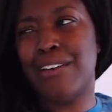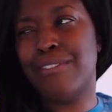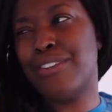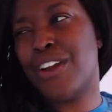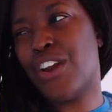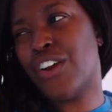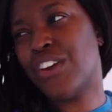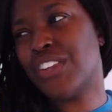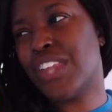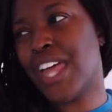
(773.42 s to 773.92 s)

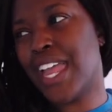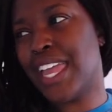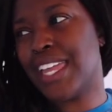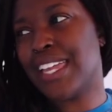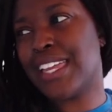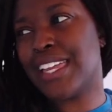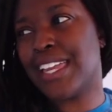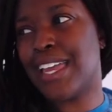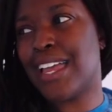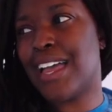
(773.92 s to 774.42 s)
her,
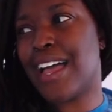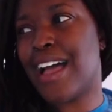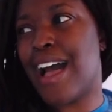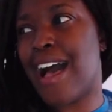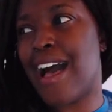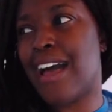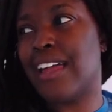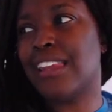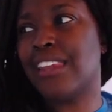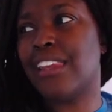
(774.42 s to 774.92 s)
like,
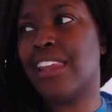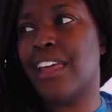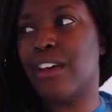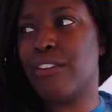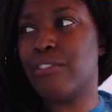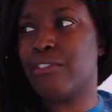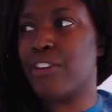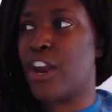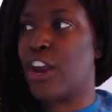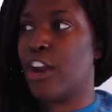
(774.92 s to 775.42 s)
I
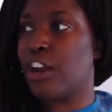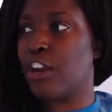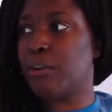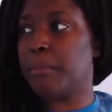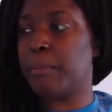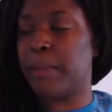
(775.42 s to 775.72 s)
love her